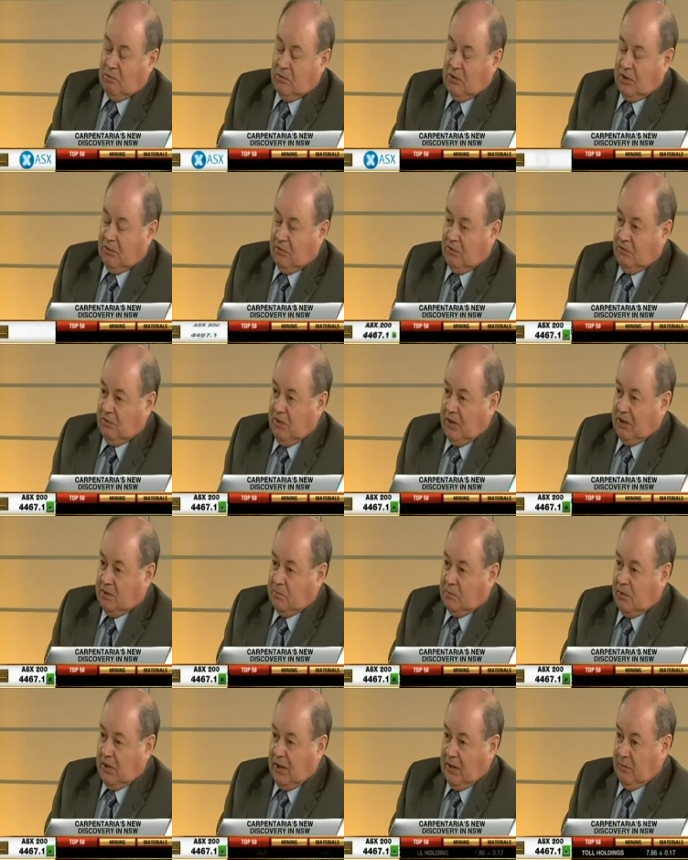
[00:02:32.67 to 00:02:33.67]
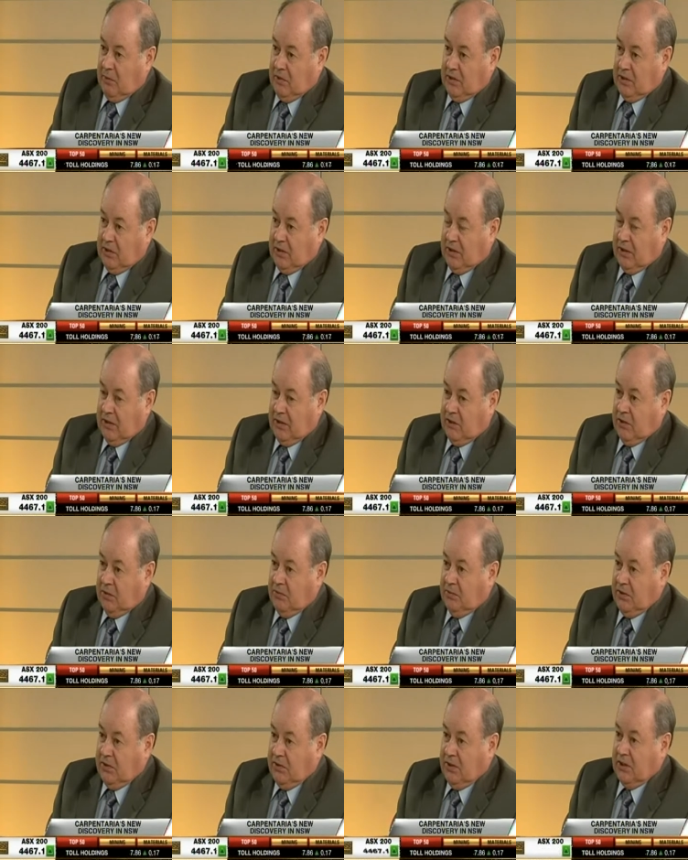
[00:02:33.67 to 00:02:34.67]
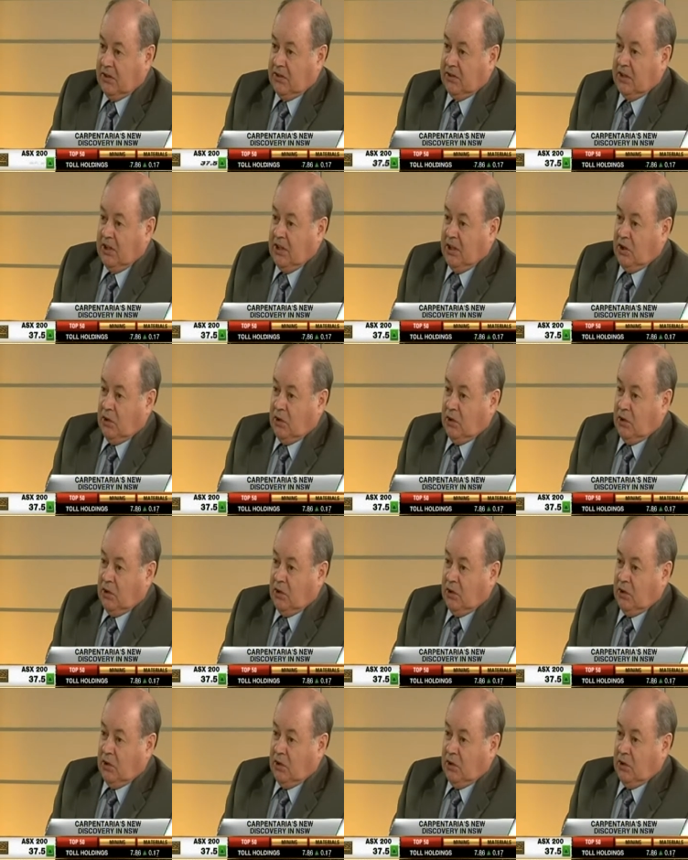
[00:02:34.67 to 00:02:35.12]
given various parameters like geophysics,